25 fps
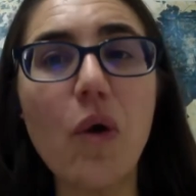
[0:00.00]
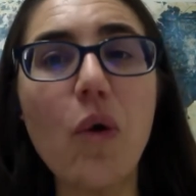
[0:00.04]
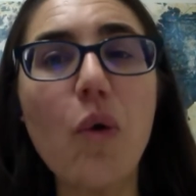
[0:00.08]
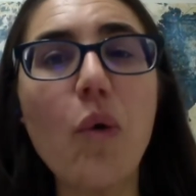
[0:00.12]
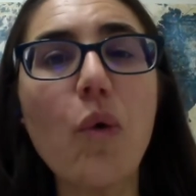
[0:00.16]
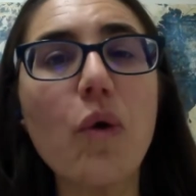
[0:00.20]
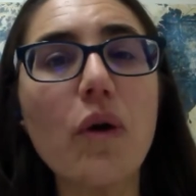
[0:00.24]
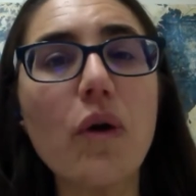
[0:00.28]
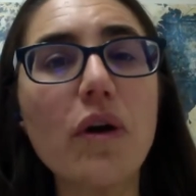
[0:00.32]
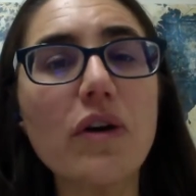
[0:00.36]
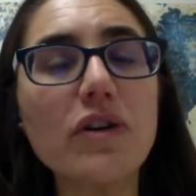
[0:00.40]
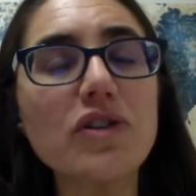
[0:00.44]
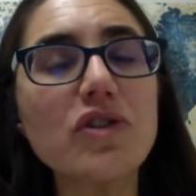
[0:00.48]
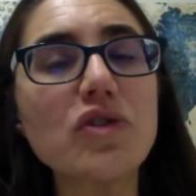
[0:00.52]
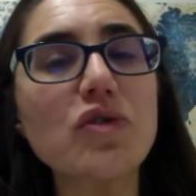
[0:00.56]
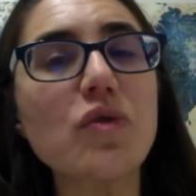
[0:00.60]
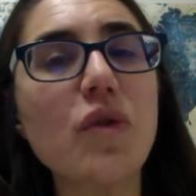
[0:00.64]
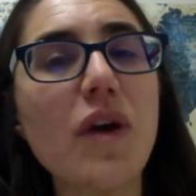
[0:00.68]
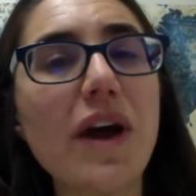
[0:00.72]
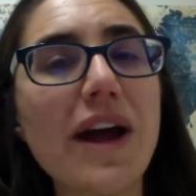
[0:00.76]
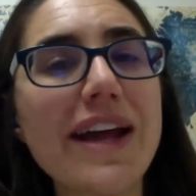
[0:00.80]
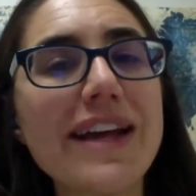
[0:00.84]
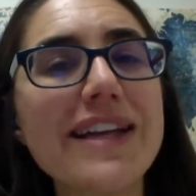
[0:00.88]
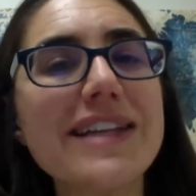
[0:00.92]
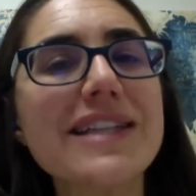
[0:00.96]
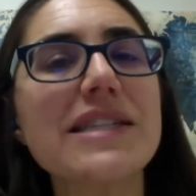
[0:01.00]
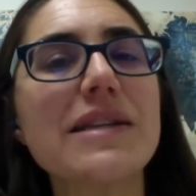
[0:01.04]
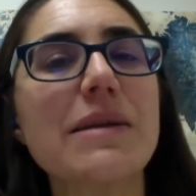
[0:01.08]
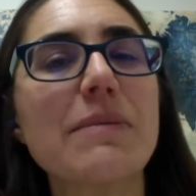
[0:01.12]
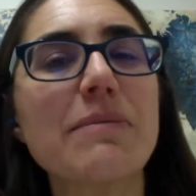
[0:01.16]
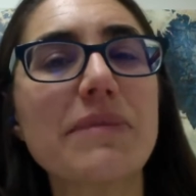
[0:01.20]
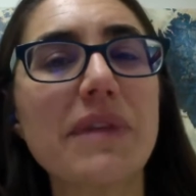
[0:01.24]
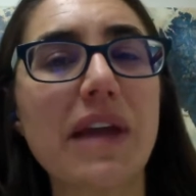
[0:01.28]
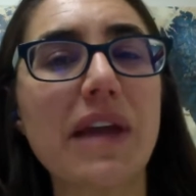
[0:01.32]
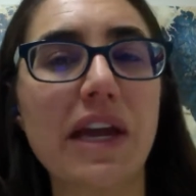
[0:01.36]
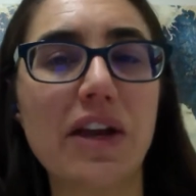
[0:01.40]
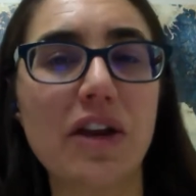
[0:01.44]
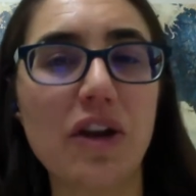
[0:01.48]
or trying
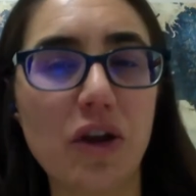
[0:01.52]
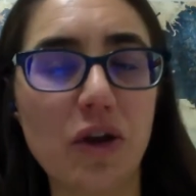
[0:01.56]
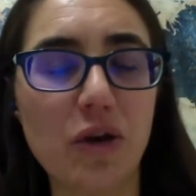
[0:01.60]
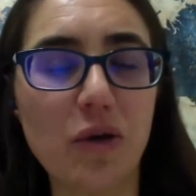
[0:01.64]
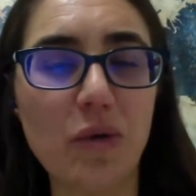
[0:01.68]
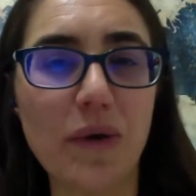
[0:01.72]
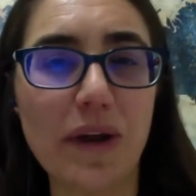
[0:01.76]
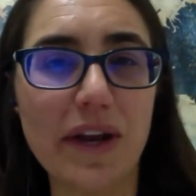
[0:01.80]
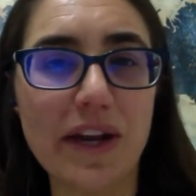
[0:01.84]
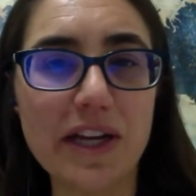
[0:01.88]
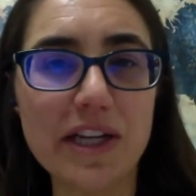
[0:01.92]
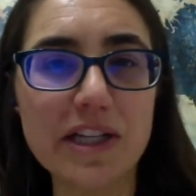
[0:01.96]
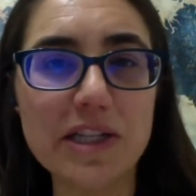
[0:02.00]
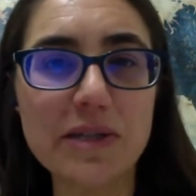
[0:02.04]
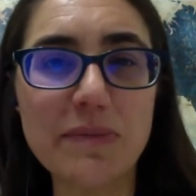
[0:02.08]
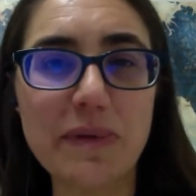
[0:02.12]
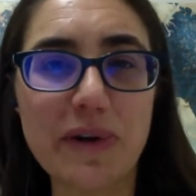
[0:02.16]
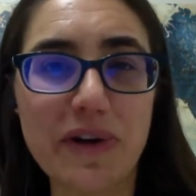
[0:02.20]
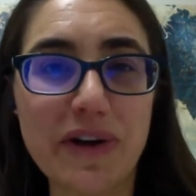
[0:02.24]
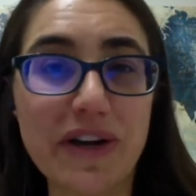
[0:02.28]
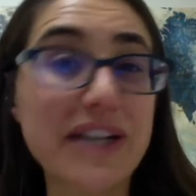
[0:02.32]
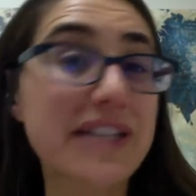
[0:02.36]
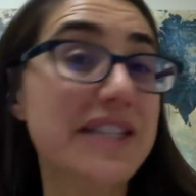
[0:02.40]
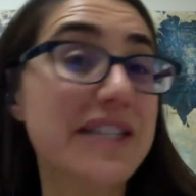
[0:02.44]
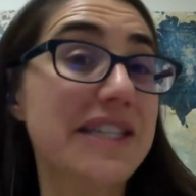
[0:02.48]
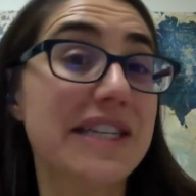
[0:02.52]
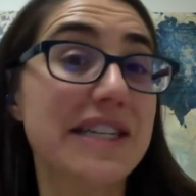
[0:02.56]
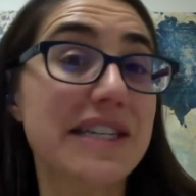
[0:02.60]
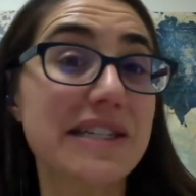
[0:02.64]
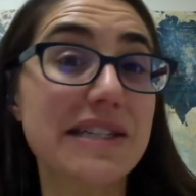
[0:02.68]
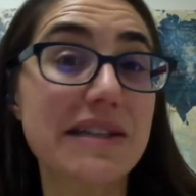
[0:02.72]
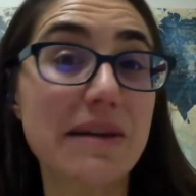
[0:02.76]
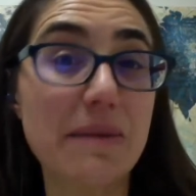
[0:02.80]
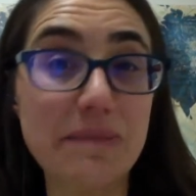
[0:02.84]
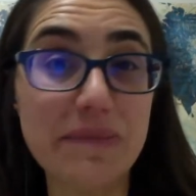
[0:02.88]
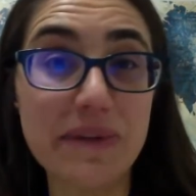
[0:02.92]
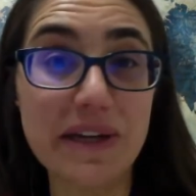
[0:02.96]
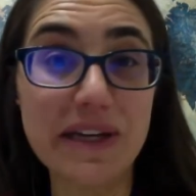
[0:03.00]
something new and experiencing
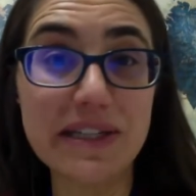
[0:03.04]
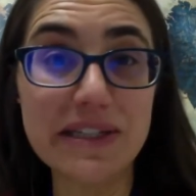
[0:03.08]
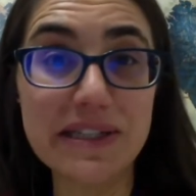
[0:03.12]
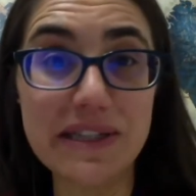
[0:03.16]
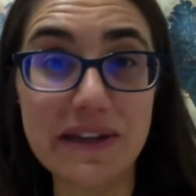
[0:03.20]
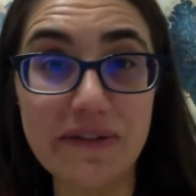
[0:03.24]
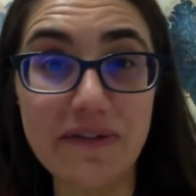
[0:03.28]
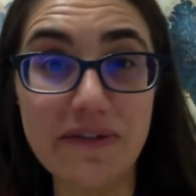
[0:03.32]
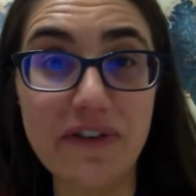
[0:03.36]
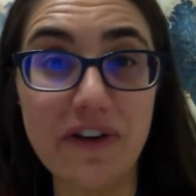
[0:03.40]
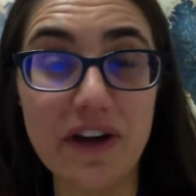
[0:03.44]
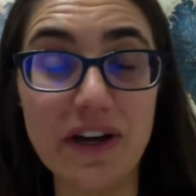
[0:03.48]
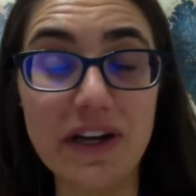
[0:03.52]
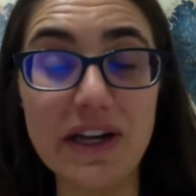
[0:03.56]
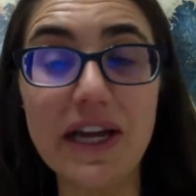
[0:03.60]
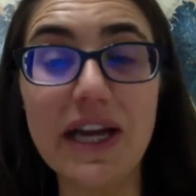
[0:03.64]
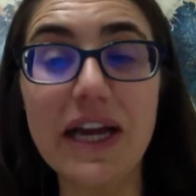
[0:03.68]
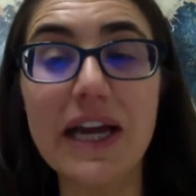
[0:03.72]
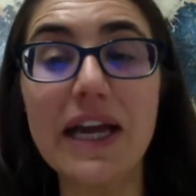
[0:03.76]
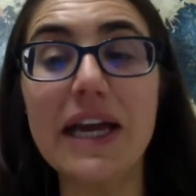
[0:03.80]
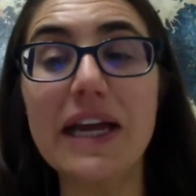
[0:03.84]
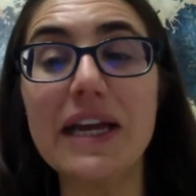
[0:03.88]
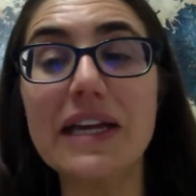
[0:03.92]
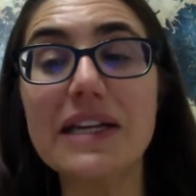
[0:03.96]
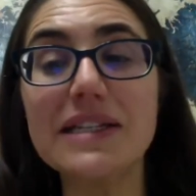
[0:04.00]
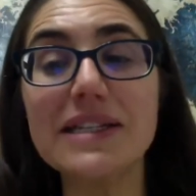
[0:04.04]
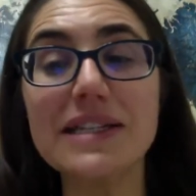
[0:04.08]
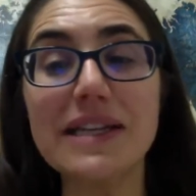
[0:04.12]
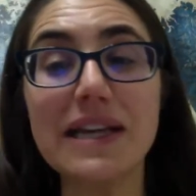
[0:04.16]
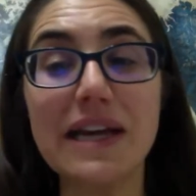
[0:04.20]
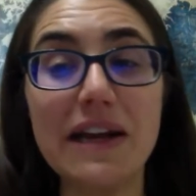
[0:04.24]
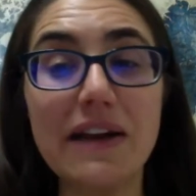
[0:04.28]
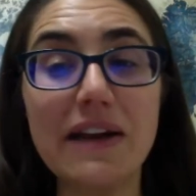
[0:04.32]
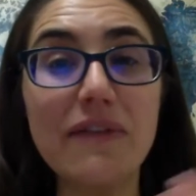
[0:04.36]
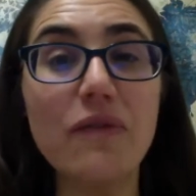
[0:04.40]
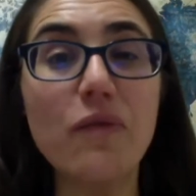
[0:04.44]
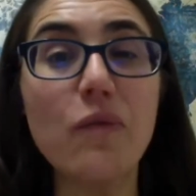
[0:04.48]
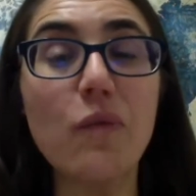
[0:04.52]
something different is
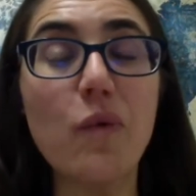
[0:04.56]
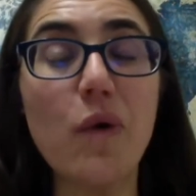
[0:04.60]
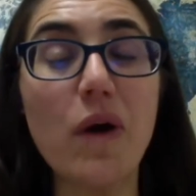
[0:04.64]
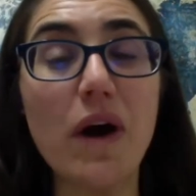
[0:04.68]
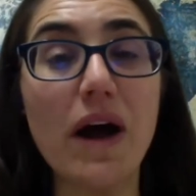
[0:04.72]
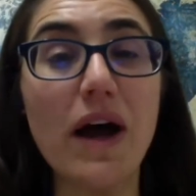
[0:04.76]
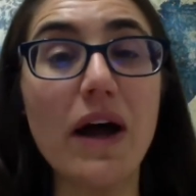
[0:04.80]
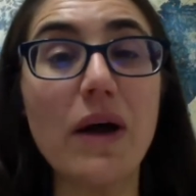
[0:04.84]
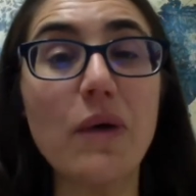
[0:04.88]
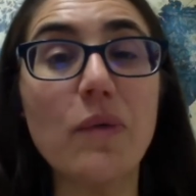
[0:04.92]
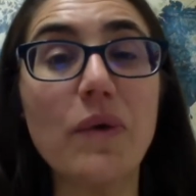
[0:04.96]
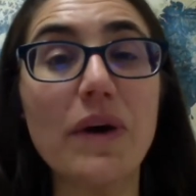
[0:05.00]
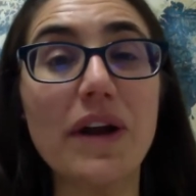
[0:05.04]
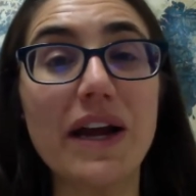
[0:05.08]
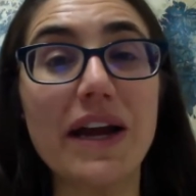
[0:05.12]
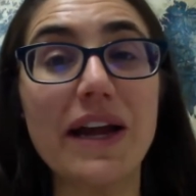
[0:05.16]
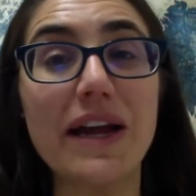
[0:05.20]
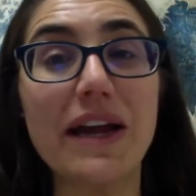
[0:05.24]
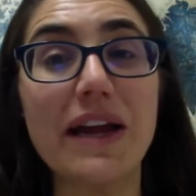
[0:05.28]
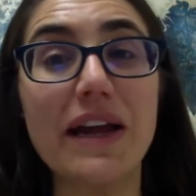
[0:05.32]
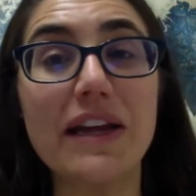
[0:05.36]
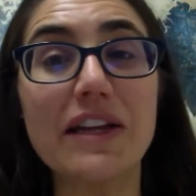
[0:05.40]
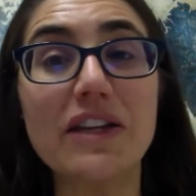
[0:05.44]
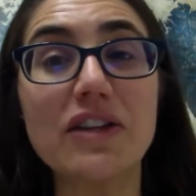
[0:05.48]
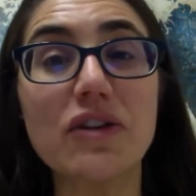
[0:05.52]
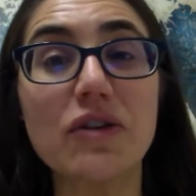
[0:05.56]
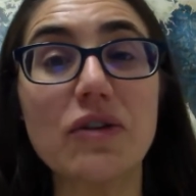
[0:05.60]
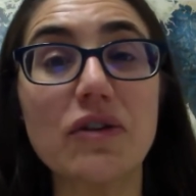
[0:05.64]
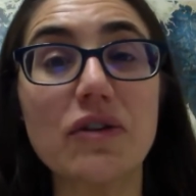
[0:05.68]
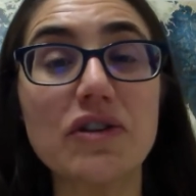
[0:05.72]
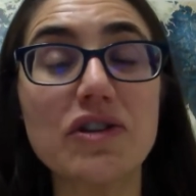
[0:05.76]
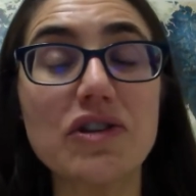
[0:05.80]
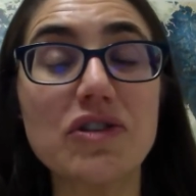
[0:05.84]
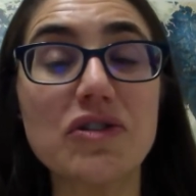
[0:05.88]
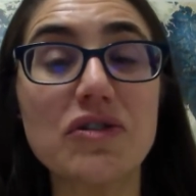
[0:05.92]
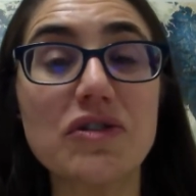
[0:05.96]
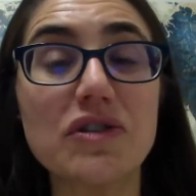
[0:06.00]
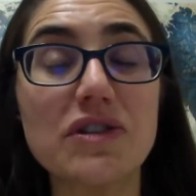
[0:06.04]
kind of what I
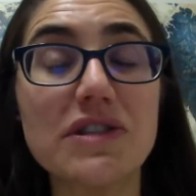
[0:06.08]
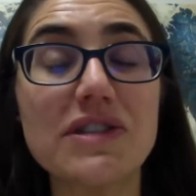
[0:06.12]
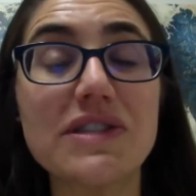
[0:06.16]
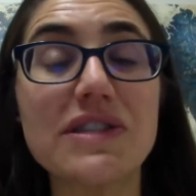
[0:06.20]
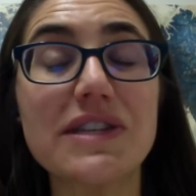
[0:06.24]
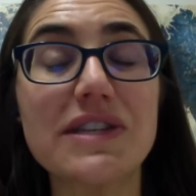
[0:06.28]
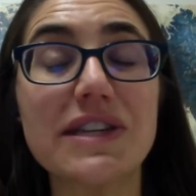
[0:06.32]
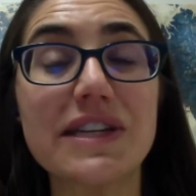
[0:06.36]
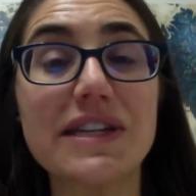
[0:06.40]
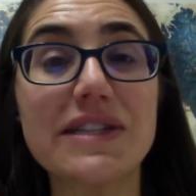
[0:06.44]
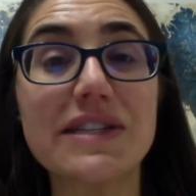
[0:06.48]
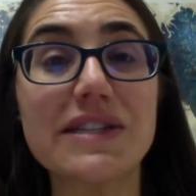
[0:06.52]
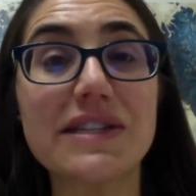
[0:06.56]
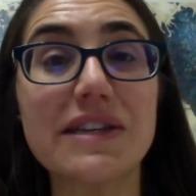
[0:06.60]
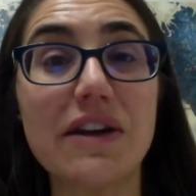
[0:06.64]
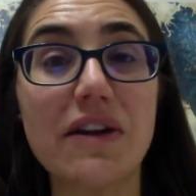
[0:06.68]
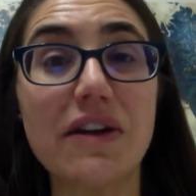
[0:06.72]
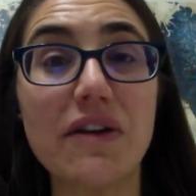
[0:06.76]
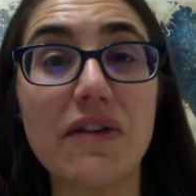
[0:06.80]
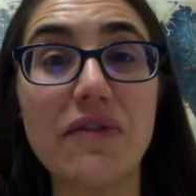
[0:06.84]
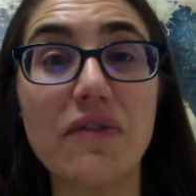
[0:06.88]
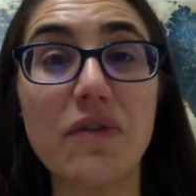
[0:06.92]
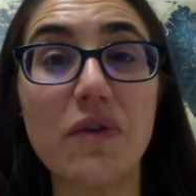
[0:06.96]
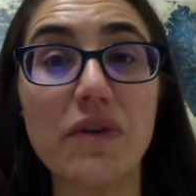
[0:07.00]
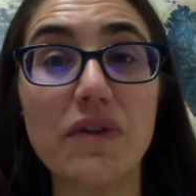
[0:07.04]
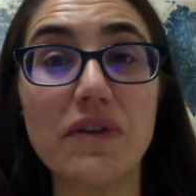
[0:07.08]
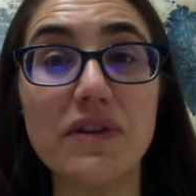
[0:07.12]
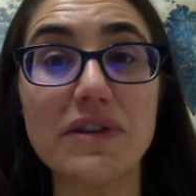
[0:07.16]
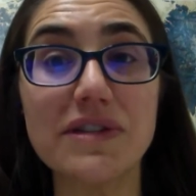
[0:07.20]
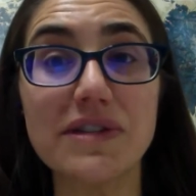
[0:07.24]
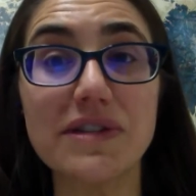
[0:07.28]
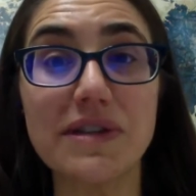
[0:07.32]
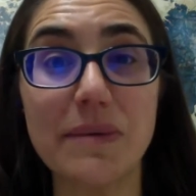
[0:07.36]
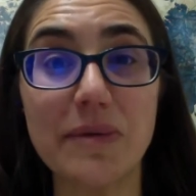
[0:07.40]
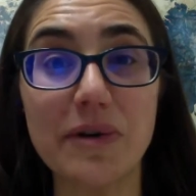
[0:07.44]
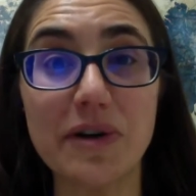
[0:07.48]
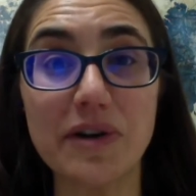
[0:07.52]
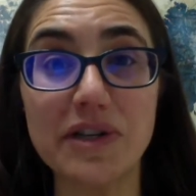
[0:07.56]
encourage students to consider for the
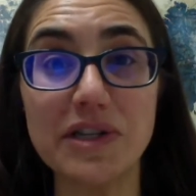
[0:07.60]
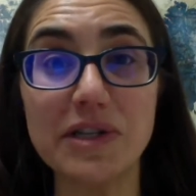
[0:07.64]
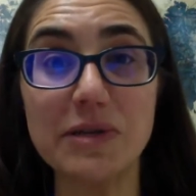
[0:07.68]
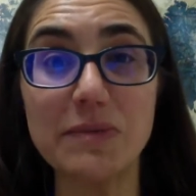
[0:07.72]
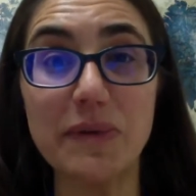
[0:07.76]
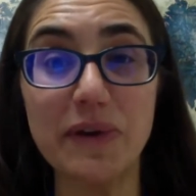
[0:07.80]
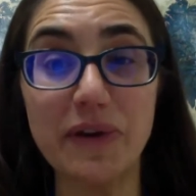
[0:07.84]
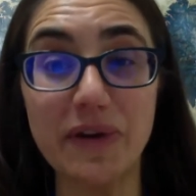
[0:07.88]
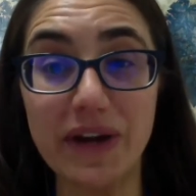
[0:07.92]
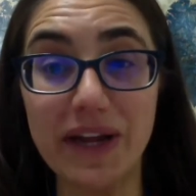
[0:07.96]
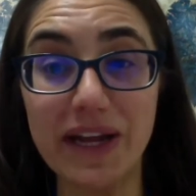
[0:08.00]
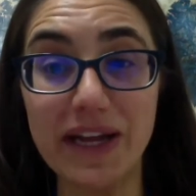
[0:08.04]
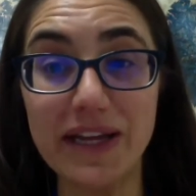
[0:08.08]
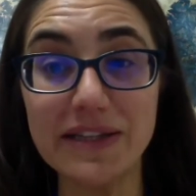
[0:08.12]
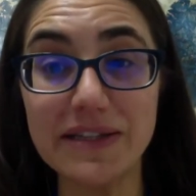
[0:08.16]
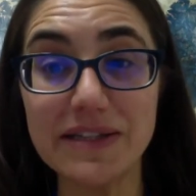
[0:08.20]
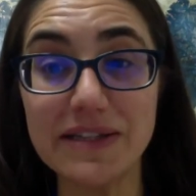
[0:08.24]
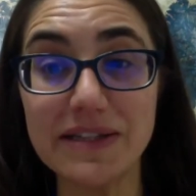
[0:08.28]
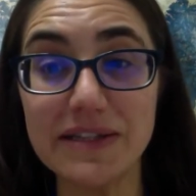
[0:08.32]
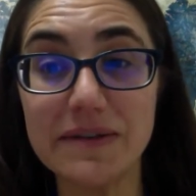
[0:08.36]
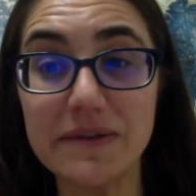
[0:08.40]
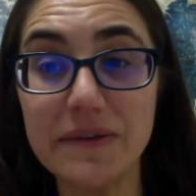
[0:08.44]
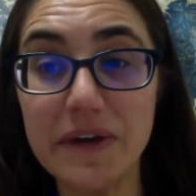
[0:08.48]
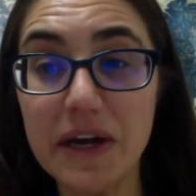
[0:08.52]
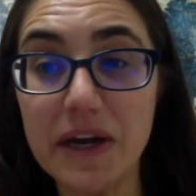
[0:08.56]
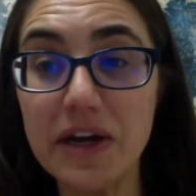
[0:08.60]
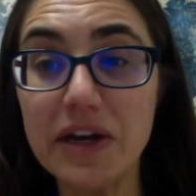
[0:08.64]
summer experience.